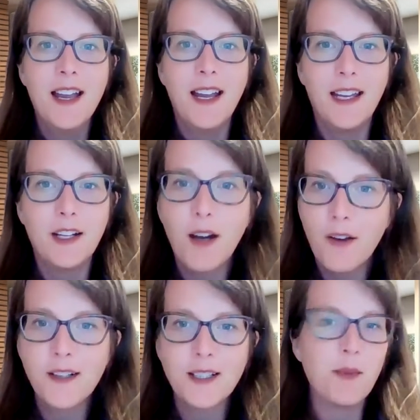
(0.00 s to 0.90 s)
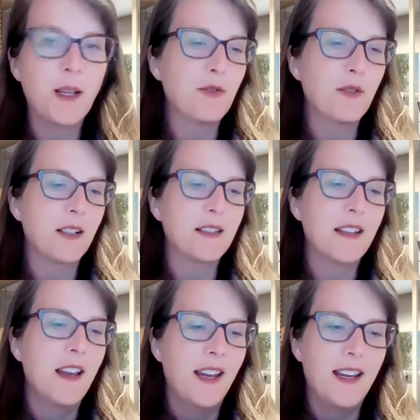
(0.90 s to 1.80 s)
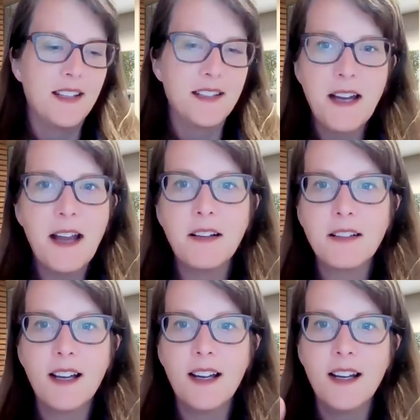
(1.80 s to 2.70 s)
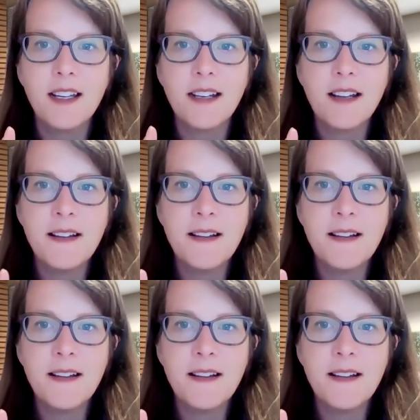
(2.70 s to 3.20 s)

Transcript: a graphics matrix, a style guide.